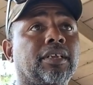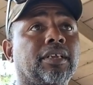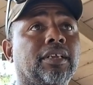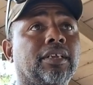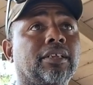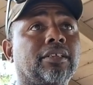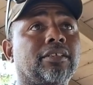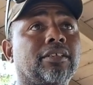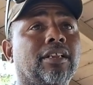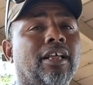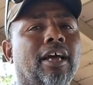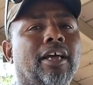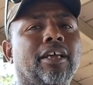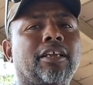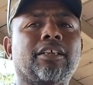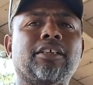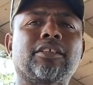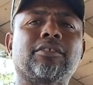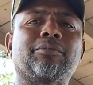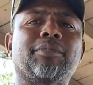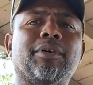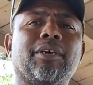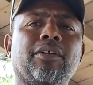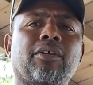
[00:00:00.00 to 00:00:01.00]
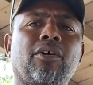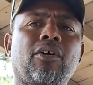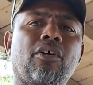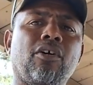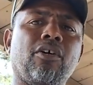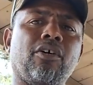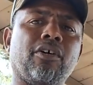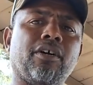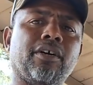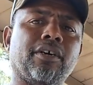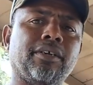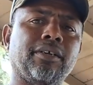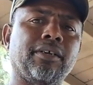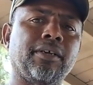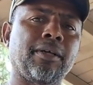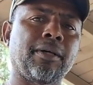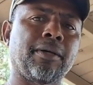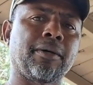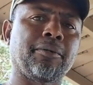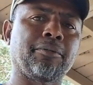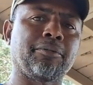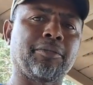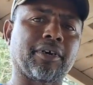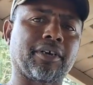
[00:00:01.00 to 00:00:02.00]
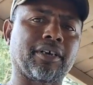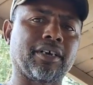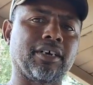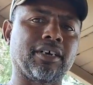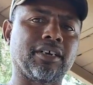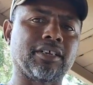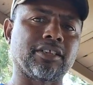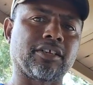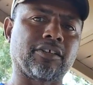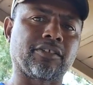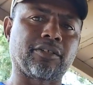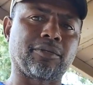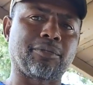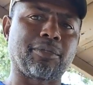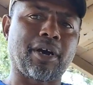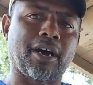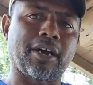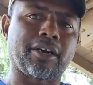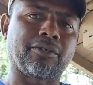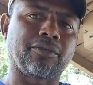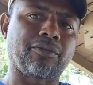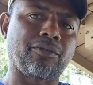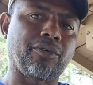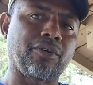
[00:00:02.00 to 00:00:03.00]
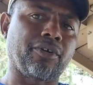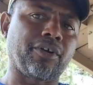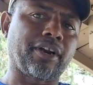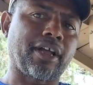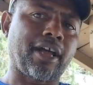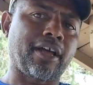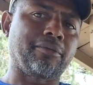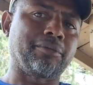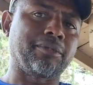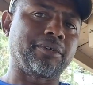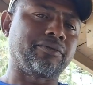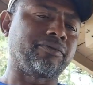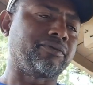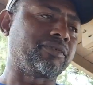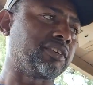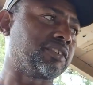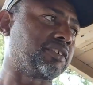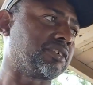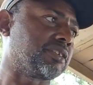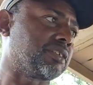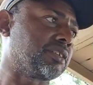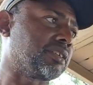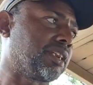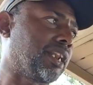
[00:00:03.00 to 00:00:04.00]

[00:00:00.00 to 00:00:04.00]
it's been hard because of the body of water I've been fishing.